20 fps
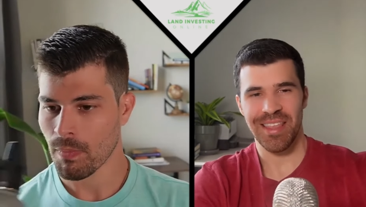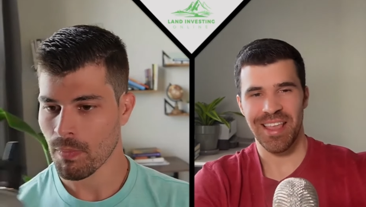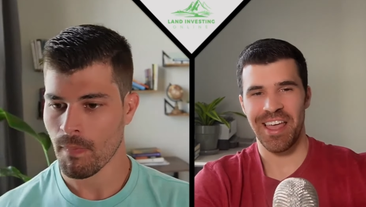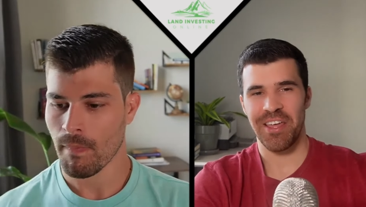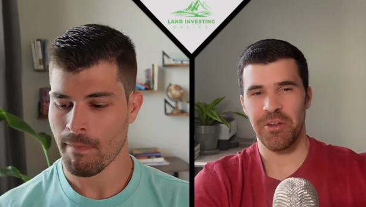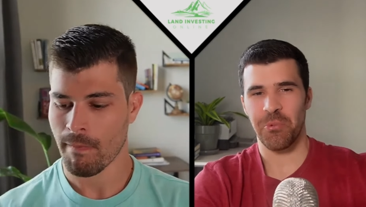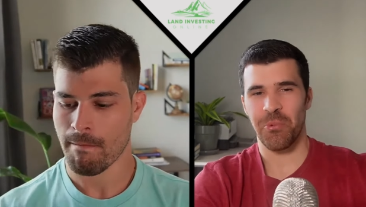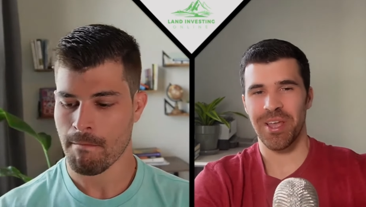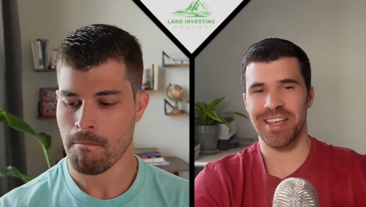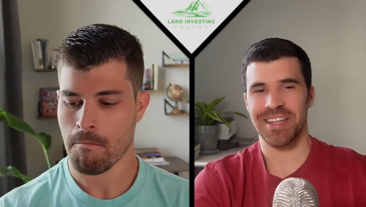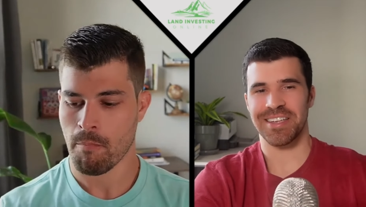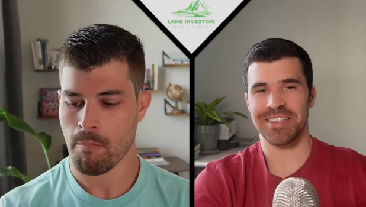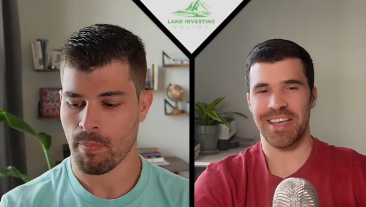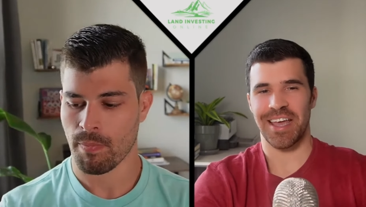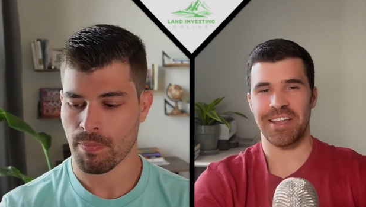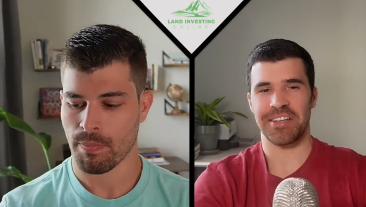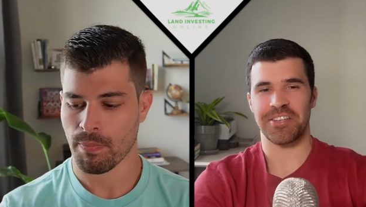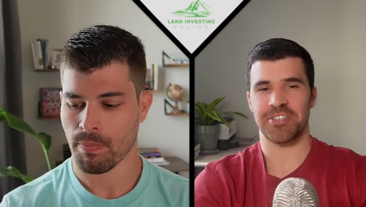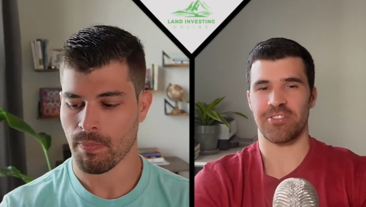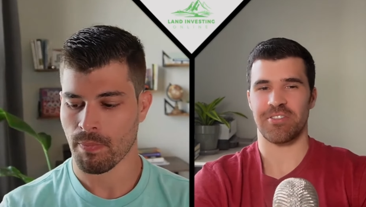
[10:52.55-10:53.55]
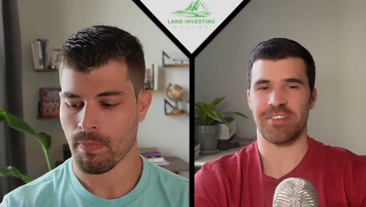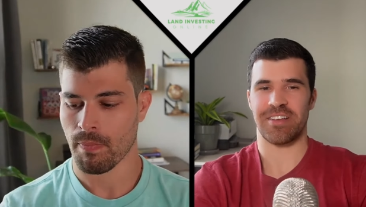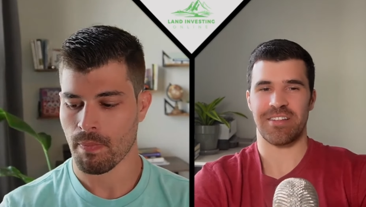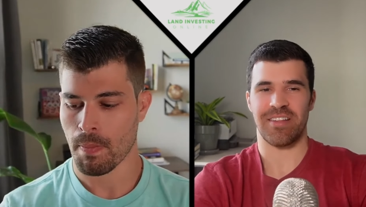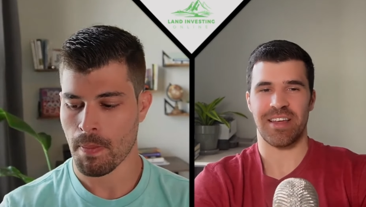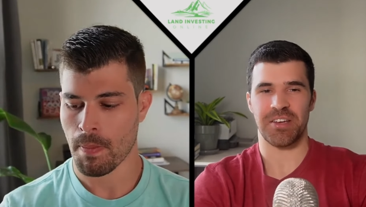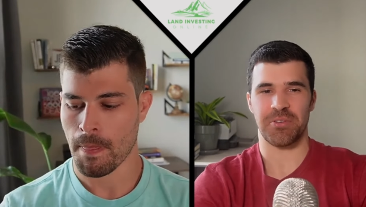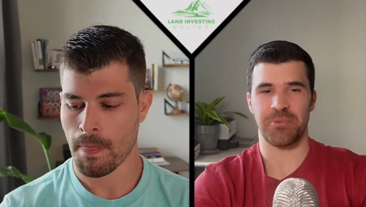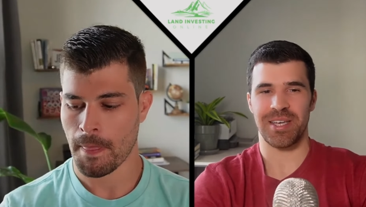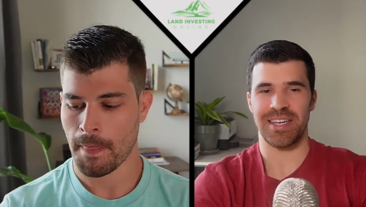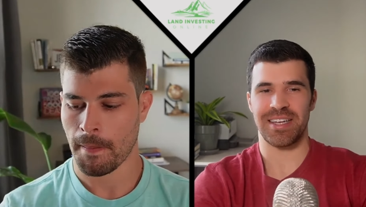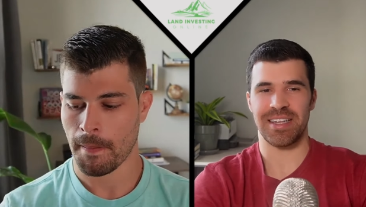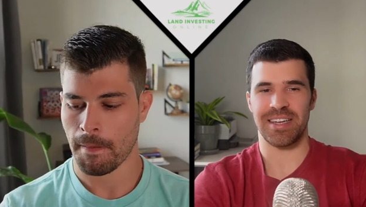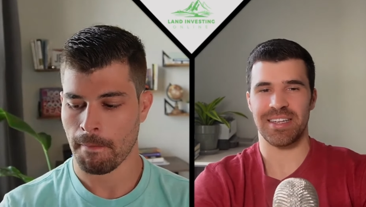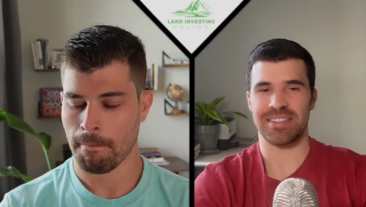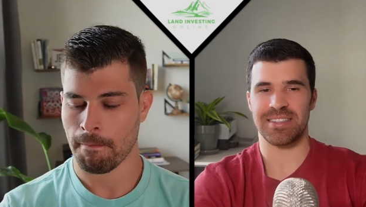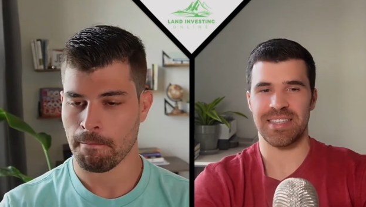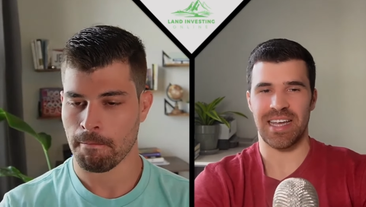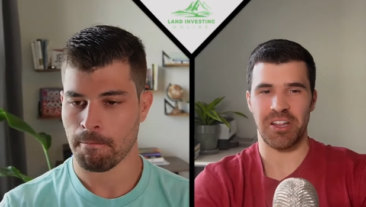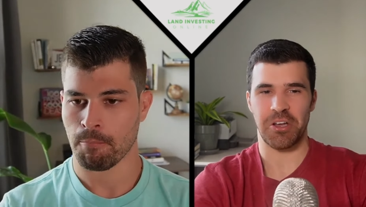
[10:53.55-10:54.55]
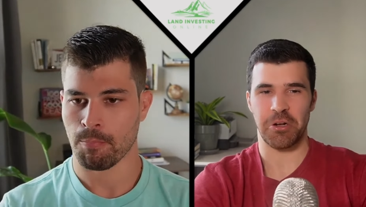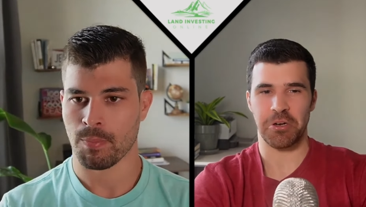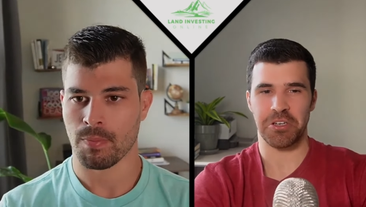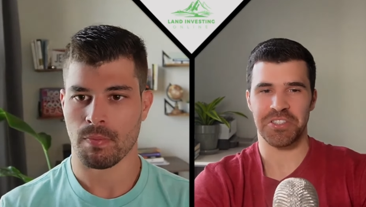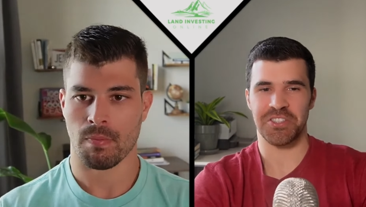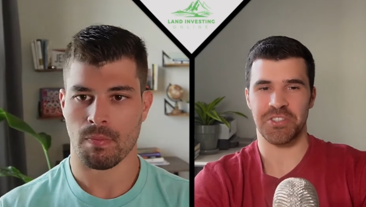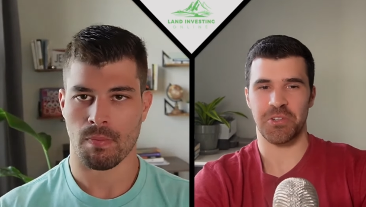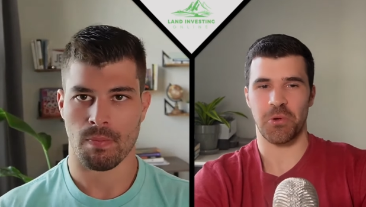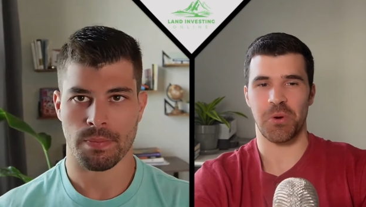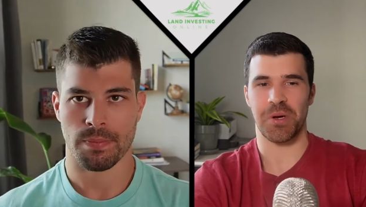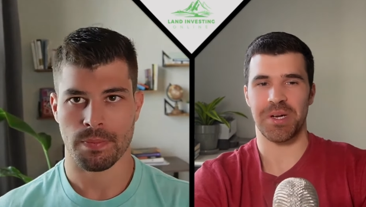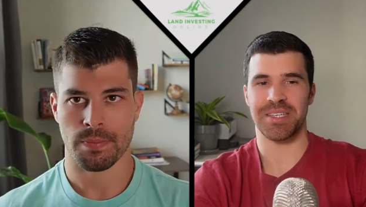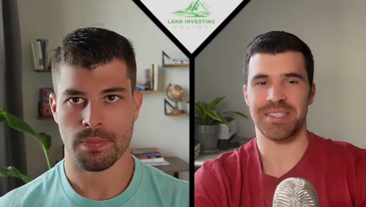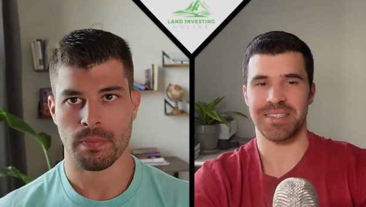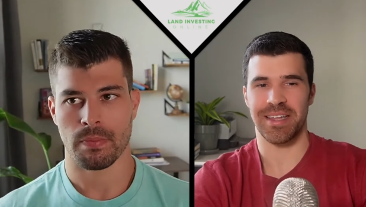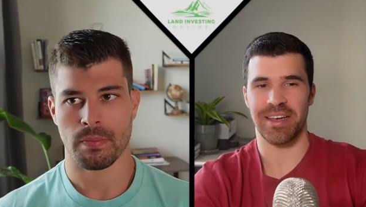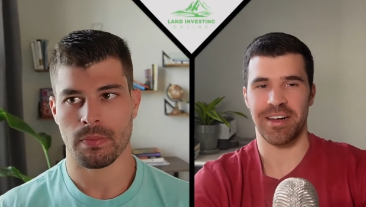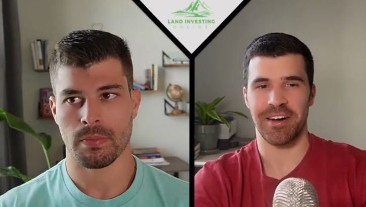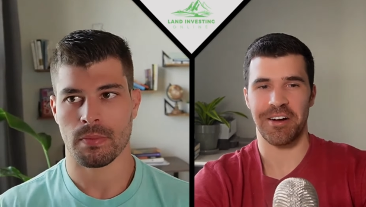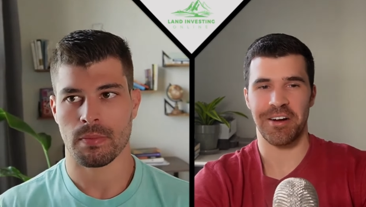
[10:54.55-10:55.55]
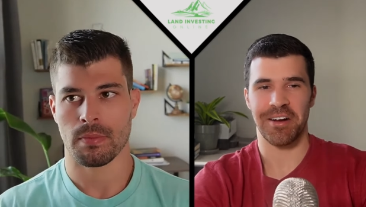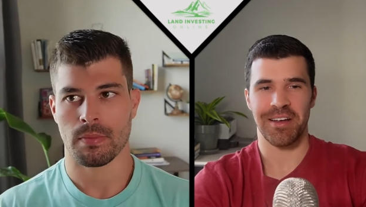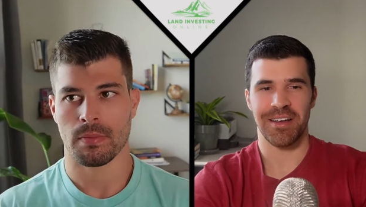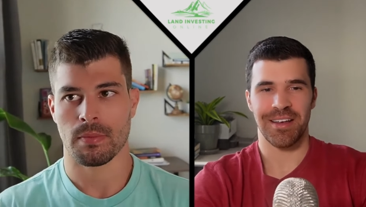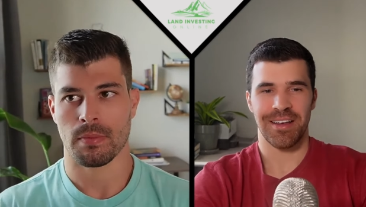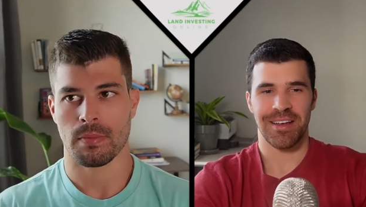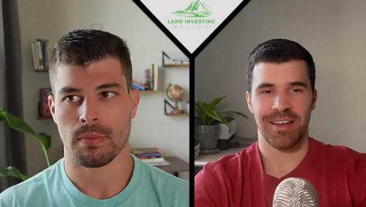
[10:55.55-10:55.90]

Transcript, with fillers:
Speaker 1: And we intentionally, like, we didn't tell our stories there.